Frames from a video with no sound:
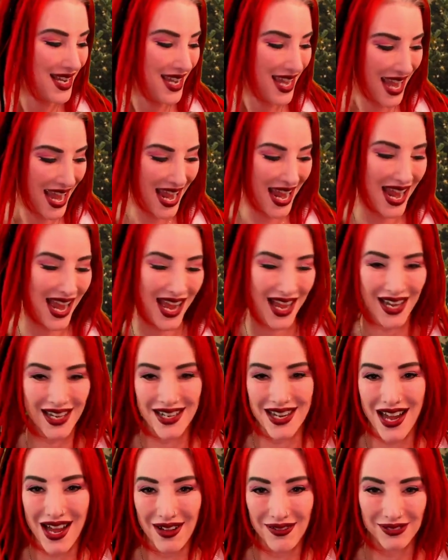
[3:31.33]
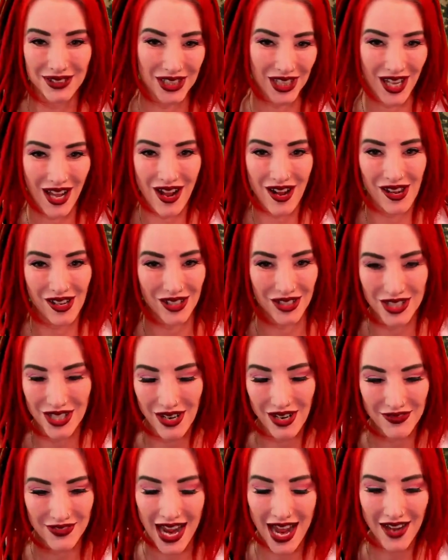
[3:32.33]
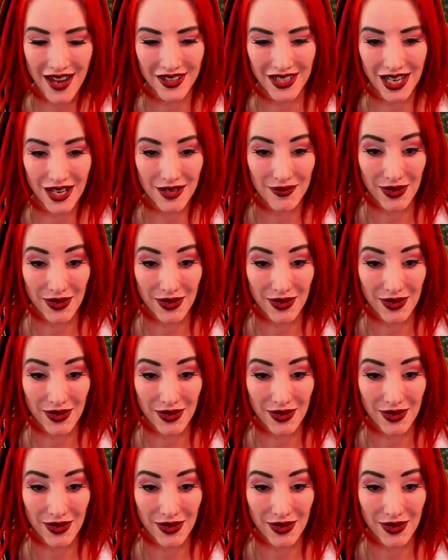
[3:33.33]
and she got all her stuff dialed in,